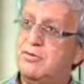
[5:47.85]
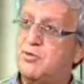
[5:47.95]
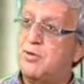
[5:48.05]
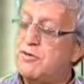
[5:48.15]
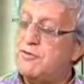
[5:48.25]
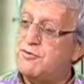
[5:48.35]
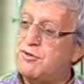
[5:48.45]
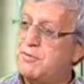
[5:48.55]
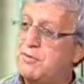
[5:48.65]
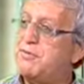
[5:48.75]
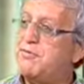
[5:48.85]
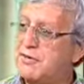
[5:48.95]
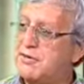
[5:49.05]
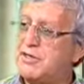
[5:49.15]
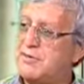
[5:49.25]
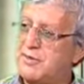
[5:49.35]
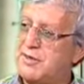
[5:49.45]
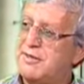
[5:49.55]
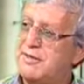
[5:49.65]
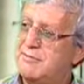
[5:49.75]
it's wonderful that people feel that
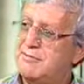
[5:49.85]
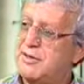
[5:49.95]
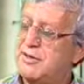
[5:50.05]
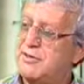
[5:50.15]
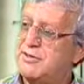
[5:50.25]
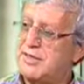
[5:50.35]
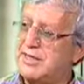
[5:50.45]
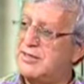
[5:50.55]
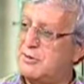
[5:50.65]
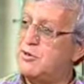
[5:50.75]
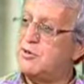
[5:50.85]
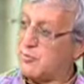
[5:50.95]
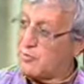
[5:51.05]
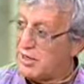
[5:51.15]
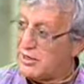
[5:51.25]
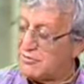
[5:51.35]
way, because '91 you were really in